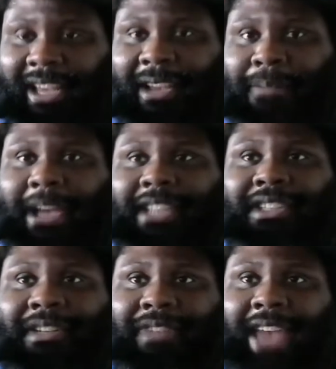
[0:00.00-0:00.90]

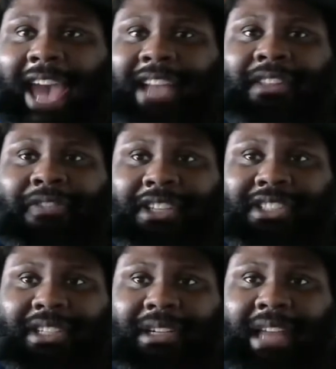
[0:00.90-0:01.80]
Imagine if
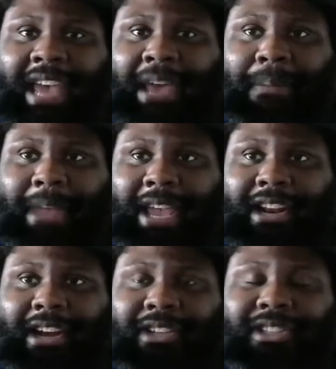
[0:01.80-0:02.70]
Activision had
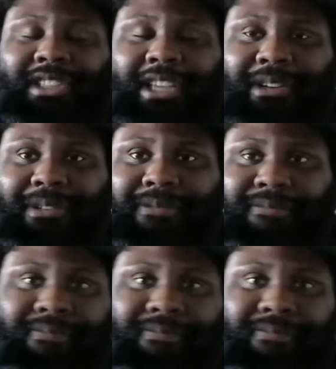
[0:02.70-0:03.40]
made Undertale.